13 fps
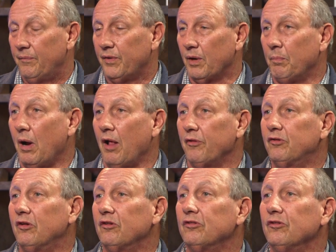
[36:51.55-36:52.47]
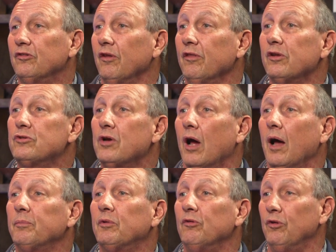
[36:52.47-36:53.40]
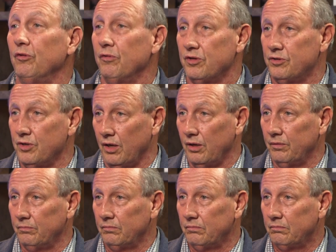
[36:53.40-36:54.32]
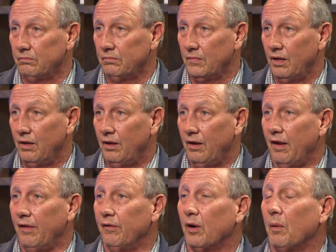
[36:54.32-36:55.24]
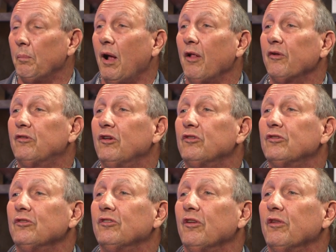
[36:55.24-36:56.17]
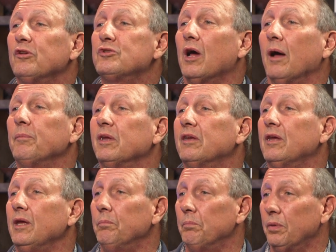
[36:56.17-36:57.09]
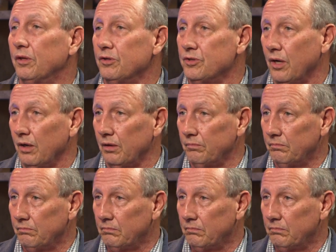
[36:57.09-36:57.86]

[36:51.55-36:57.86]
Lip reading: There are politicians in the job to do the job, and there are politicians in the job to keep the job.